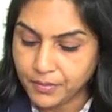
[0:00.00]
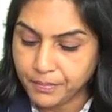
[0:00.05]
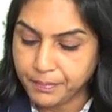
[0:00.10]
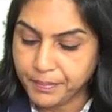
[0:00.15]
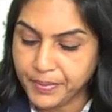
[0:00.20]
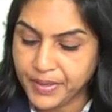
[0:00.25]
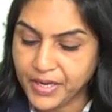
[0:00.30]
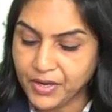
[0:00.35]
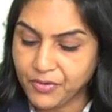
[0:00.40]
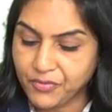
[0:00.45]

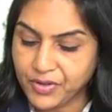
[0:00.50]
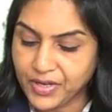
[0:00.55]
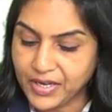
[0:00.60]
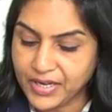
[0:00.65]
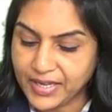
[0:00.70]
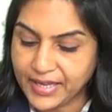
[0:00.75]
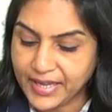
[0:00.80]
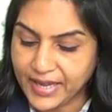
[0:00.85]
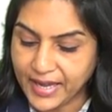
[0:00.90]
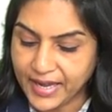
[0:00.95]
B will
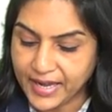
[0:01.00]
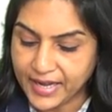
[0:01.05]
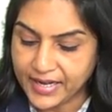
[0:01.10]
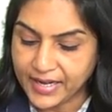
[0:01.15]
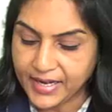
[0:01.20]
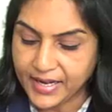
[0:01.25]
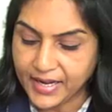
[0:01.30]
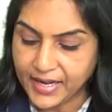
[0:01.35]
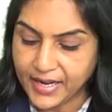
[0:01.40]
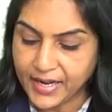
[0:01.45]

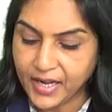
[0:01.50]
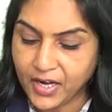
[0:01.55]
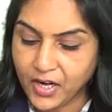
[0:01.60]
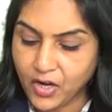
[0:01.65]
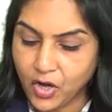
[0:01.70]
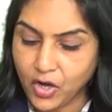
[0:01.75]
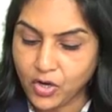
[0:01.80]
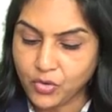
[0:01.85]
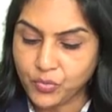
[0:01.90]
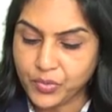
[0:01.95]
gain
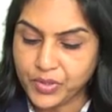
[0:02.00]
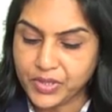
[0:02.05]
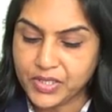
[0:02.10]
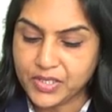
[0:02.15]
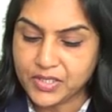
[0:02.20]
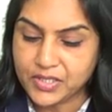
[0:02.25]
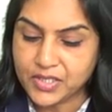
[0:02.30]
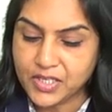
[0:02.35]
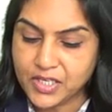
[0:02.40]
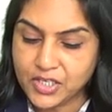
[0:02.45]
along with
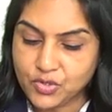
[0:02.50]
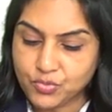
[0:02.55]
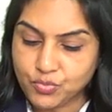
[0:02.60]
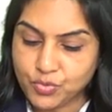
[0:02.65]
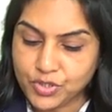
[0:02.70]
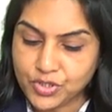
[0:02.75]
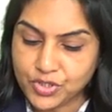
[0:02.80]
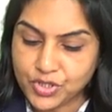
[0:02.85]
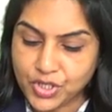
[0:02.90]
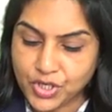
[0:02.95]
this this
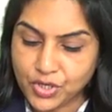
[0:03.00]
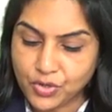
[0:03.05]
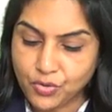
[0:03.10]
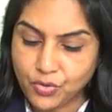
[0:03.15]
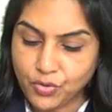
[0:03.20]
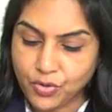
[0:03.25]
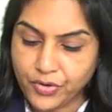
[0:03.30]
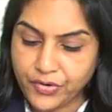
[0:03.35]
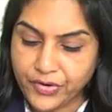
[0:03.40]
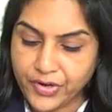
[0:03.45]
was the
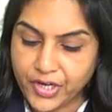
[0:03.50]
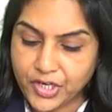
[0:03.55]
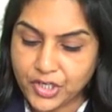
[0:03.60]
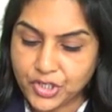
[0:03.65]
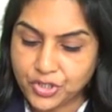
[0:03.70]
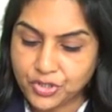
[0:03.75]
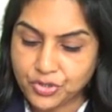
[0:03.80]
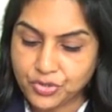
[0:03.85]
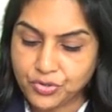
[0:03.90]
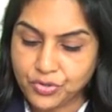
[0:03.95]
old
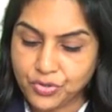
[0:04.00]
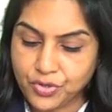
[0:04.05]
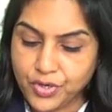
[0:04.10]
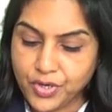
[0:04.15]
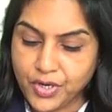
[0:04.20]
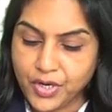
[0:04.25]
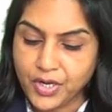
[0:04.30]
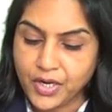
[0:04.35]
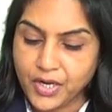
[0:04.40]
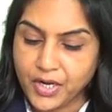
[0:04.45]
ratio
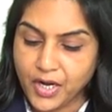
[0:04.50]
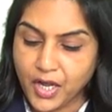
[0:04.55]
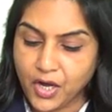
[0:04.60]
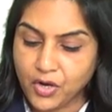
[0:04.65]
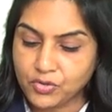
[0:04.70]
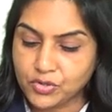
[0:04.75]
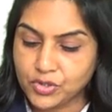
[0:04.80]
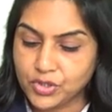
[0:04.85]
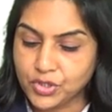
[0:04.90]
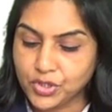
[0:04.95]

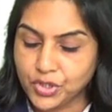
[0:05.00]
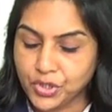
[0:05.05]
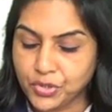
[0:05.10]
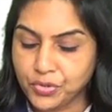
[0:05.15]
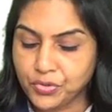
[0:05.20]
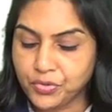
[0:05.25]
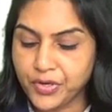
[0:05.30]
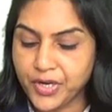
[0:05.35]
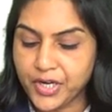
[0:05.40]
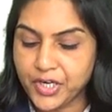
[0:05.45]
now the
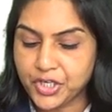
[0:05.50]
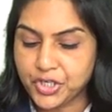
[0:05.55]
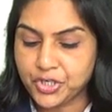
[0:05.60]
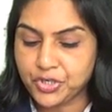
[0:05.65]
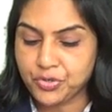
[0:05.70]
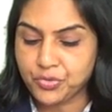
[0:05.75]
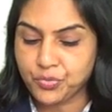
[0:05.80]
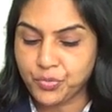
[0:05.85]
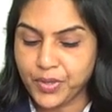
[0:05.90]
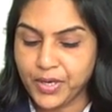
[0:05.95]
new
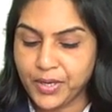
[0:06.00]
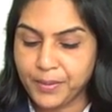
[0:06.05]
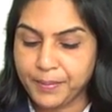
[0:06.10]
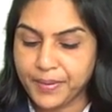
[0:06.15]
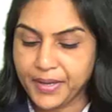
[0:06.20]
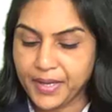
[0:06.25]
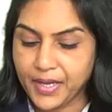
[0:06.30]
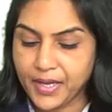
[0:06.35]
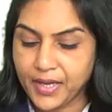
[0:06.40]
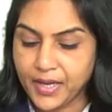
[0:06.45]
ratio will
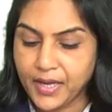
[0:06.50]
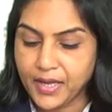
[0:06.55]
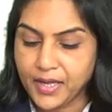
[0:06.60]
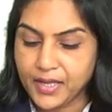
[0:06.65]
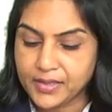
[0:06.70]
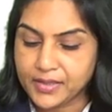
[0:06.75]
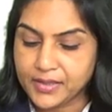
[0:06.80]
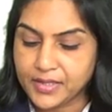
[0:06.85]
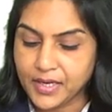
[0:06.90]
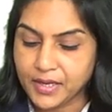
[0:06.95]
be
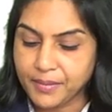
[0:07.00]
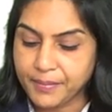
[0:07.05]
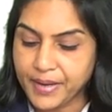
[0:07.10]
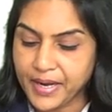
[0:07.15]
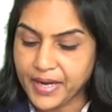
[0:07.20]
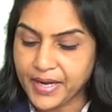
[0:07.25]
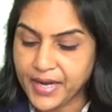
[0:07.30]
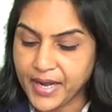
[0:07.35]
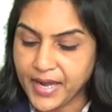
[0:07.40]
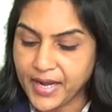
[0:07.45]
3 by
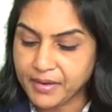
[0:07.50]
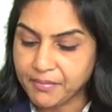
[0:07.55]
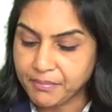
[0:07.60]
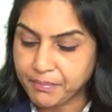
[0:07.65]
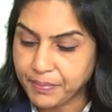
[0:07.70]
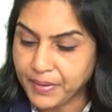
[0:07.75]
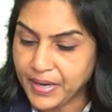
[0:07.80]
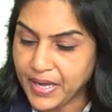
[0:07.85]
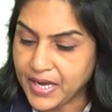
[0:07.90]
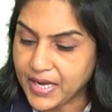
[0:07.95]
9
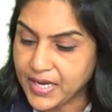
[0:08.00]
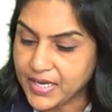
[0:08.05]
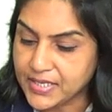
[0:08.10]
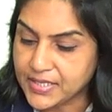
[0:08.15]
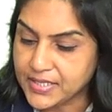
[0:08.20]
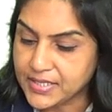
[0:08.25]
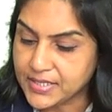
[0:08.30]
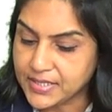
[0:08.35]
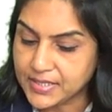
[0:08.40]
plus